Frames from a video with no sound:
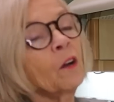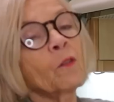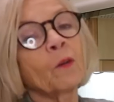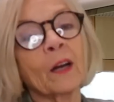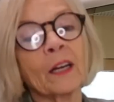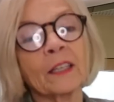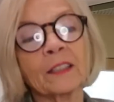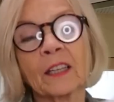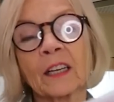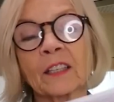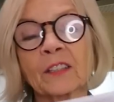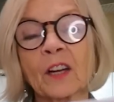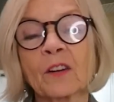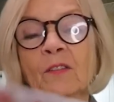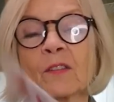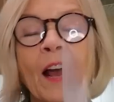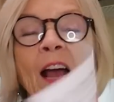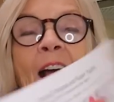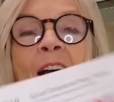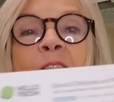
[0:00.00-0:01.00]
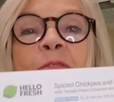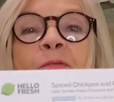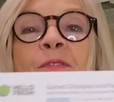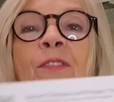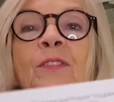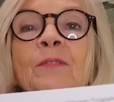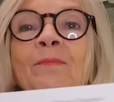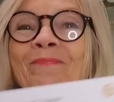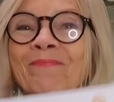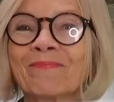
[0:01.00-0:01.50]
Right, I don't
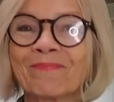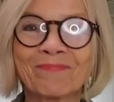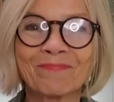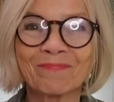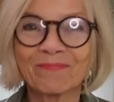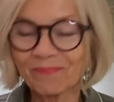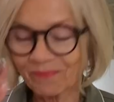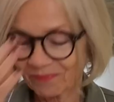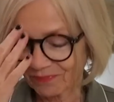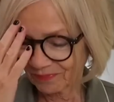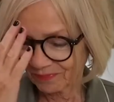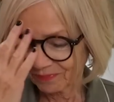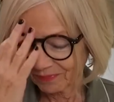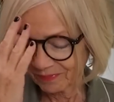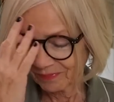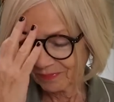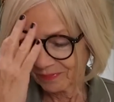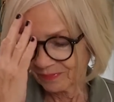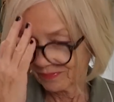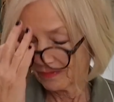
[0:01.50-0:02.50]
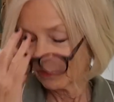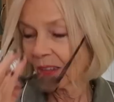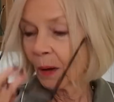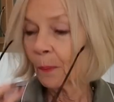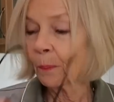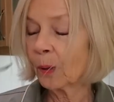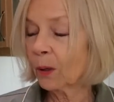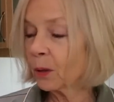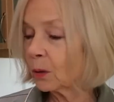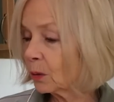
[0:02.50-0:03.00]
have
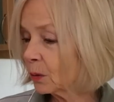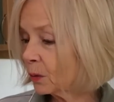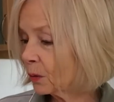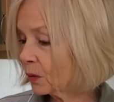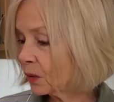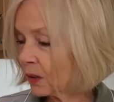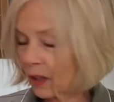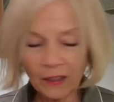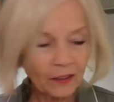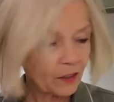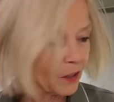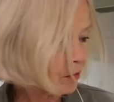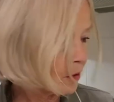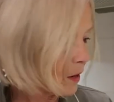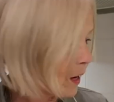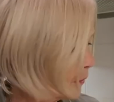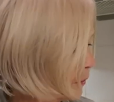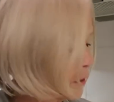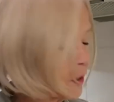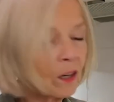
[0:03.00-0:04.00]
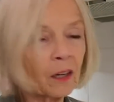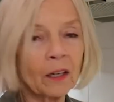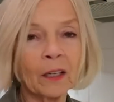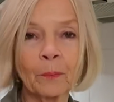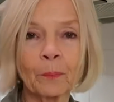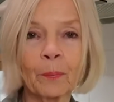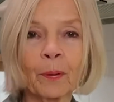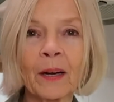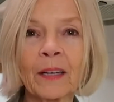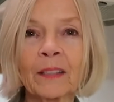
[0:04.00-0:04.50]
bowls, I don't have a
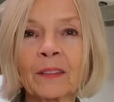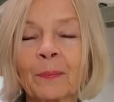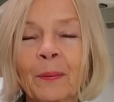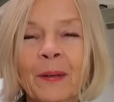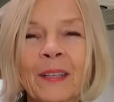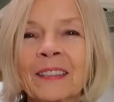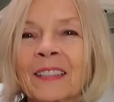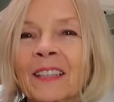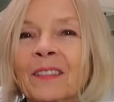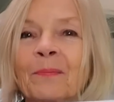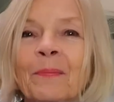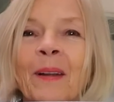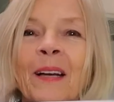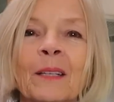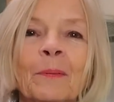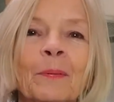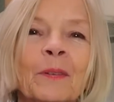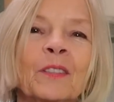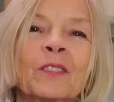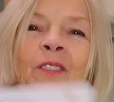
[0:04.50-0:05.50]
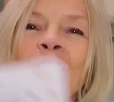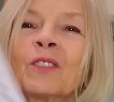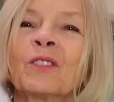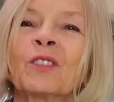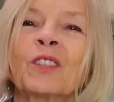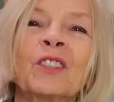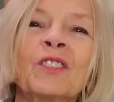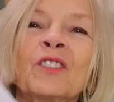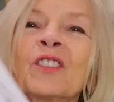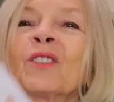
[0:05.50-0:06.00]
garlic press, but it doesn't matter because you
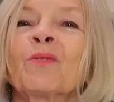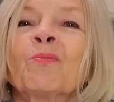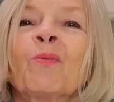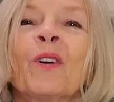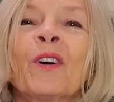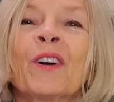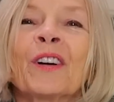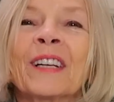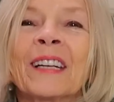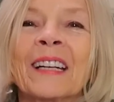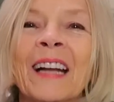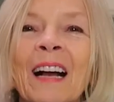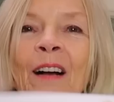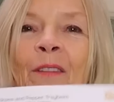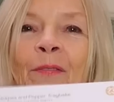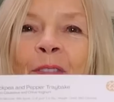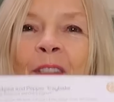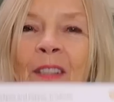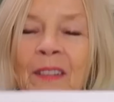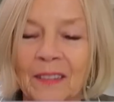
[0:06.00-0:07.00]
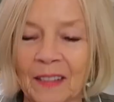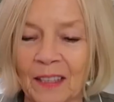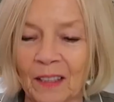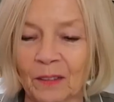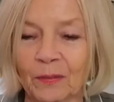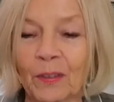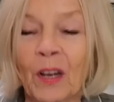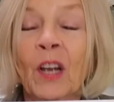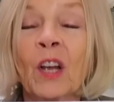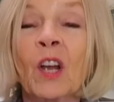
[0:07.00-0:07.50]
can just work it out for
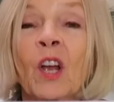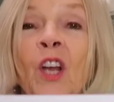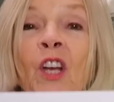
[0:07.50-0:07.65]
yourself.